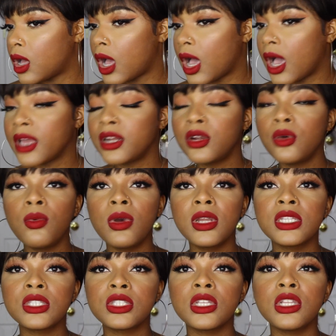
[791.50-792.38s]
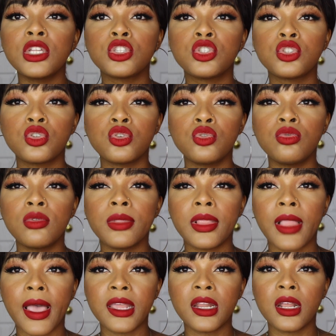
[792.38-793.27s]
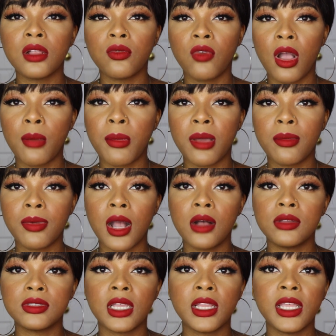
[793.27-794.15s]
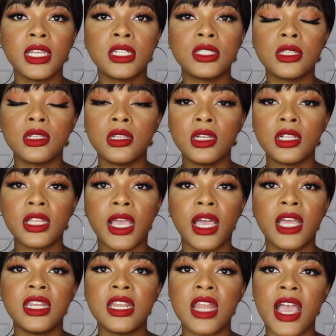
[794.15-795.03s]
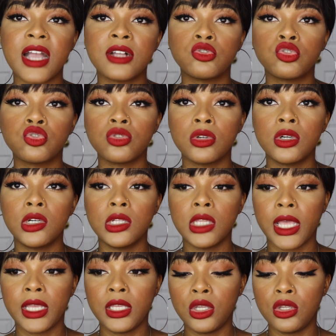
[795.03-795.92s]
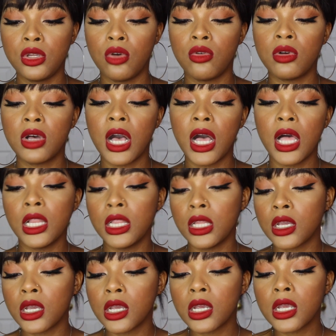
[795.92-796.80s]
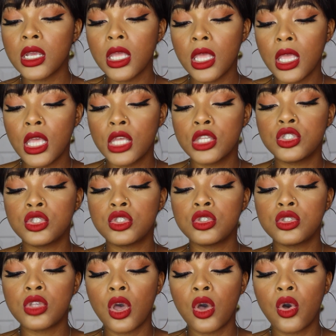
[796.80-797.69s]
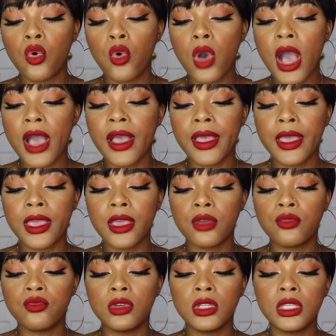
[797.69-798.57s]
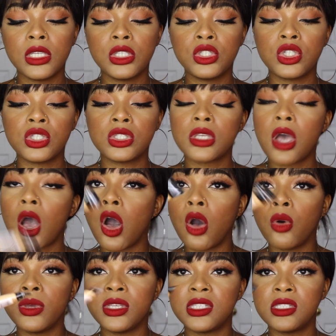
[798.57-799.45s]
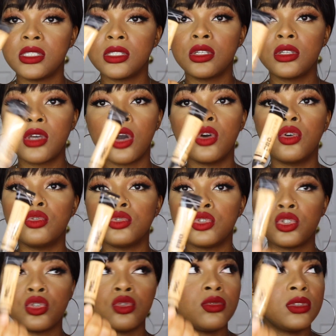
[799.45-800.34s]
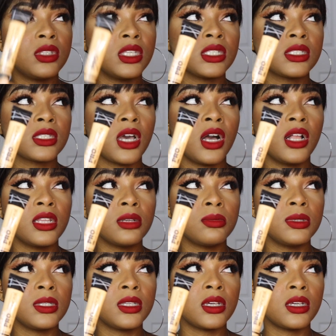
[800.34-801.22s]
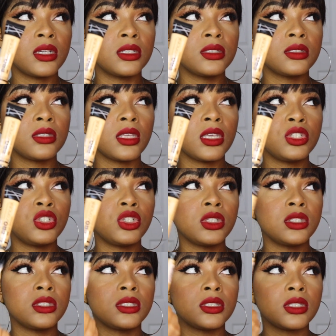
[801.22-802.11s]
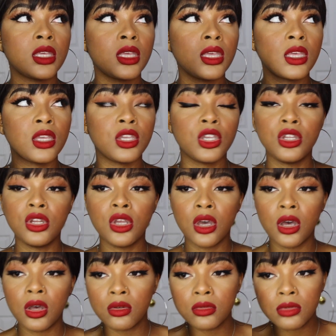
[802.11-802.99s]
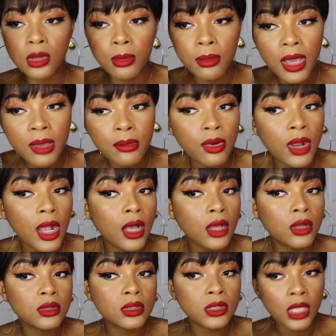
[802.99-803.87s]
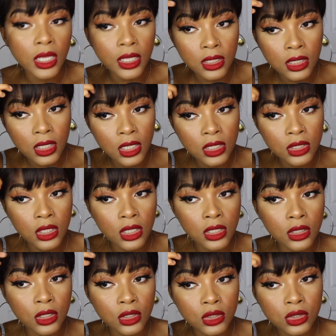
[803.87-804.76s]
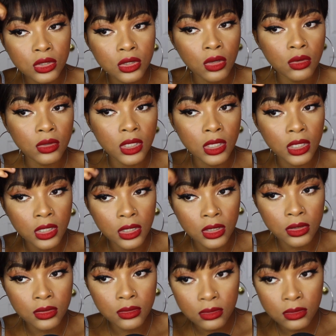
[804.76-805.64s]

I don't want it to look too light around my brows. I like it to look like a natural, like, you know, color. So I really just always go to this color because it just, you know, my brows, like it looks so good.